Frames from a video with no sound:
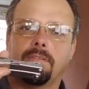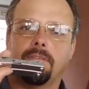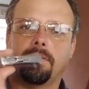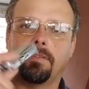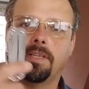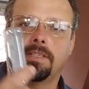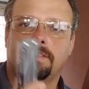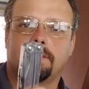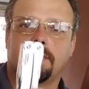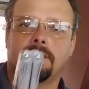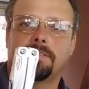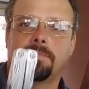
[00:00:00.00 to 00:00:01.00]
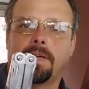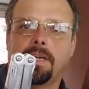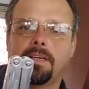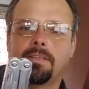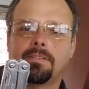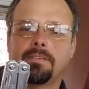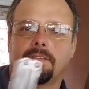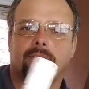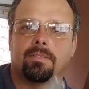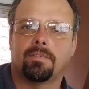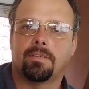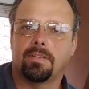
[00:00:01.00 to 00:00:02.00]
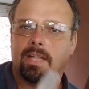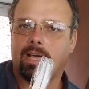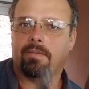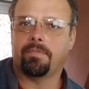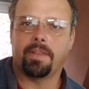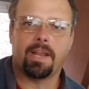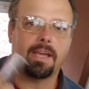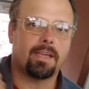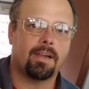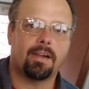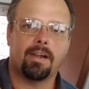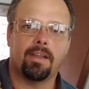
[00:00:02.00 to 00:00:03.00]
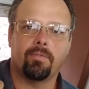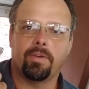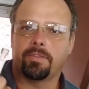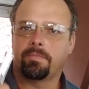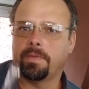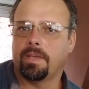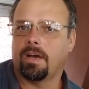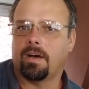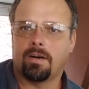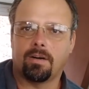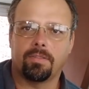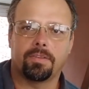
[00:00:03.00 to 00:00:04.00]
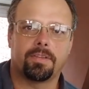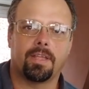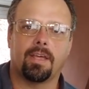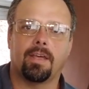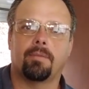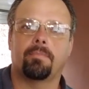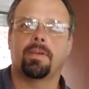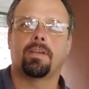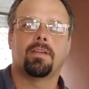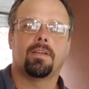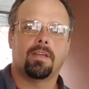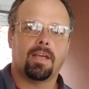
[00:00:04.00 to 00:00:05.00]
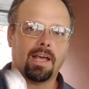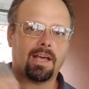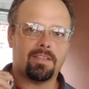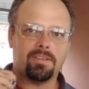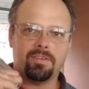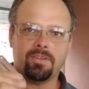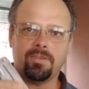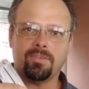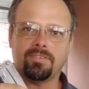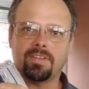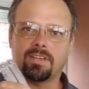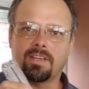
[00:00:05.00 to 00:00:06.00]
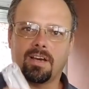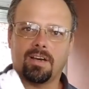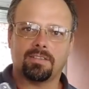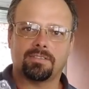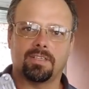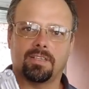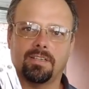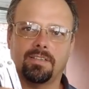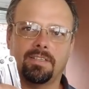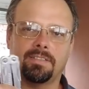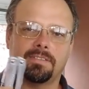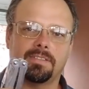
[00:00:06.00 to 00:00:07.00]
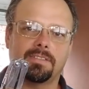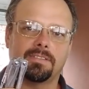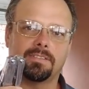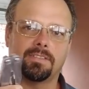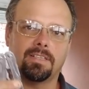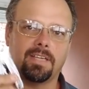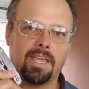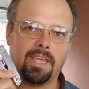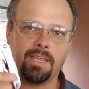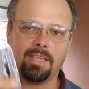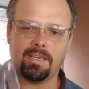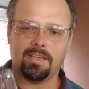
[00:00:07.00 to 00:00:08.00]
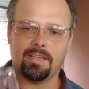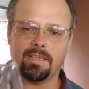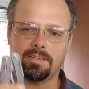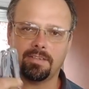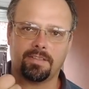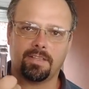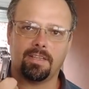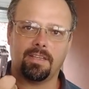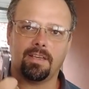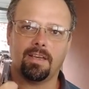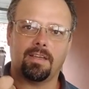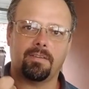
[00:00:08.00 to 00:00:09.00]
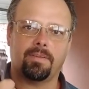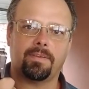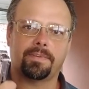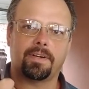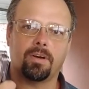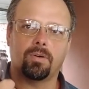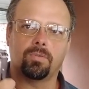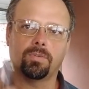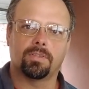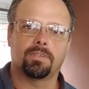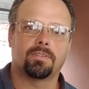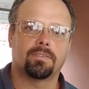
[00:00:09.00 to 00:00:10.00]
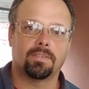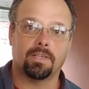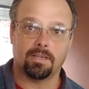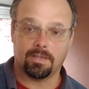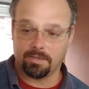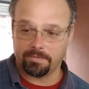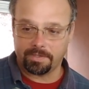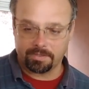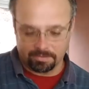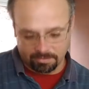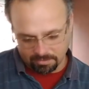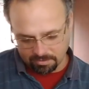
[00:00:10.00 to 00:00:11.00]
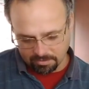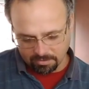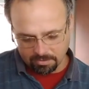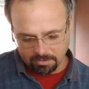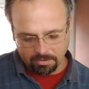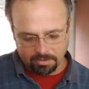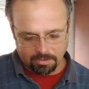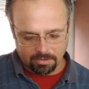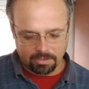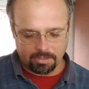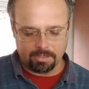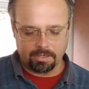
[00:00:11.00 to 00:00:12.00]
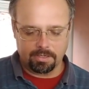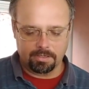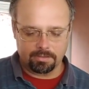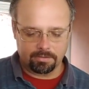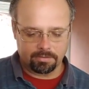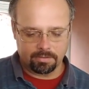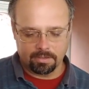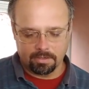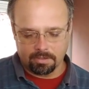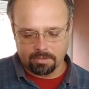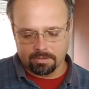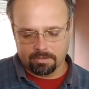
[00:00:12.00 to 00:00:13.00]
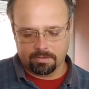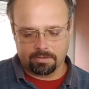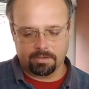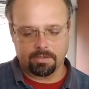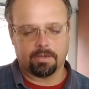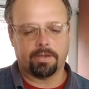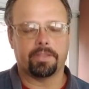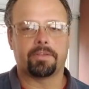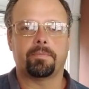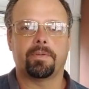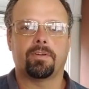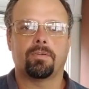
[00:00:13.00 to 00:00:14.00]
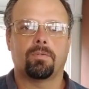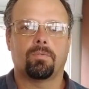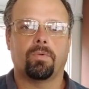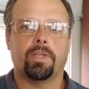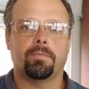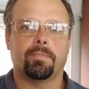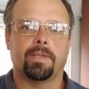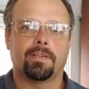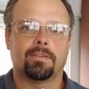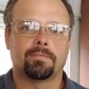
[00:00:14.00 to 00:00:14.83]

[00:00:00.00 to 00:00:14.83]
this is my knife that I carry with me all the time. I use it constantly. This is the handiest thing I have ever owned. Love it. It is the Leatherman Wingman.